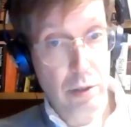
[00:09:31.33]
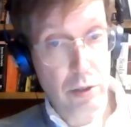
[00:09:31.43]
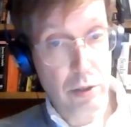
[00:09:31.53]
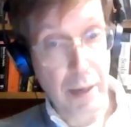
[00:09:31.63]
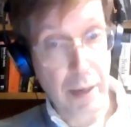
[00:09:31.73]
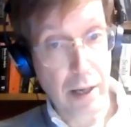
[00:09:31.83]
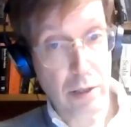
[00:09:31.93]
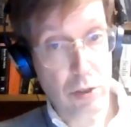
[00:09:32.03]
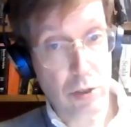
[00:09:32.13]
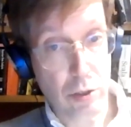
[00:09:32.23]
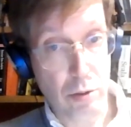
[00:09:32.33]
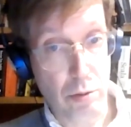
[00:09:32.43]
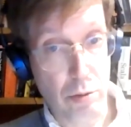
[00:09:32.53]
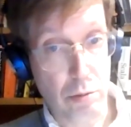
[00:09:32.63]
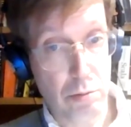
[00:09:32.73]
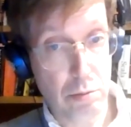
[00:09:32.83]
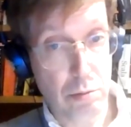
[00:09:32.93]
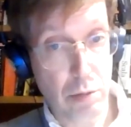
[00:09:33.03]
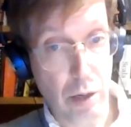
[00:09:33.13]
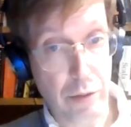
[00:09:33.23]
germane to
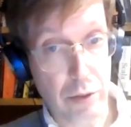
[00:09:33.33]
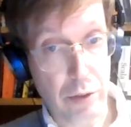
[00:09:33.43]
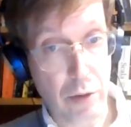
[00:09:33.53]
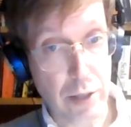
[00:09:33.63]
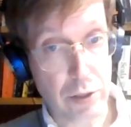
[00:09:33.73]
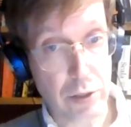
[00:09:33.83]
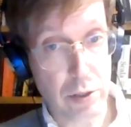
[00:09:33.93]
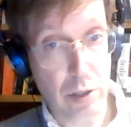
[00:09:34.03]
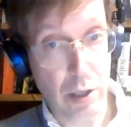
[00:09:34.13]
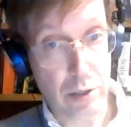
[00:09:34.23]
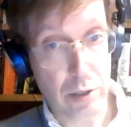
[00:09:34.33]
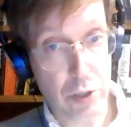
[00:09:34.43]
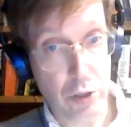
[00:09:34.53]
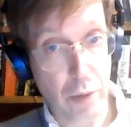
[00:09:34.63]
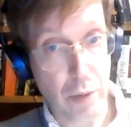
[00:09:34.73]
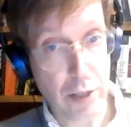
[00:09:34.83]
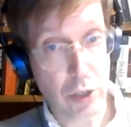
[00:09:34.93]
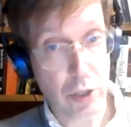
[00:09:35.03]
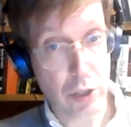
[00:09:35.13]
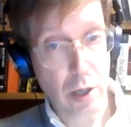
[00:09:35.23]
you know the trust uh,
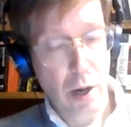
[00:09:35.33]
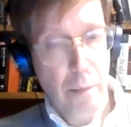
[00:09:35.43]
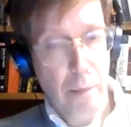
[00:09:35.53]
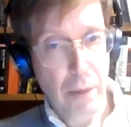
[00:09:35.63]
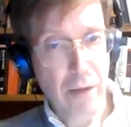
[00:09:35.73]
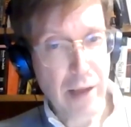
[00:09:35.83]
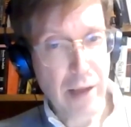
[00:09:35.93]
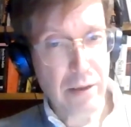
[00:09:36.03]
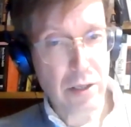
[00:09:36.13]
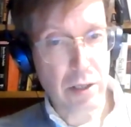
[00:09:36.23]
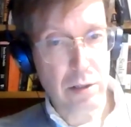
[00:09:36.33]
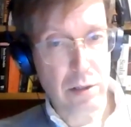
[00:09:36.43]
situation, but rather to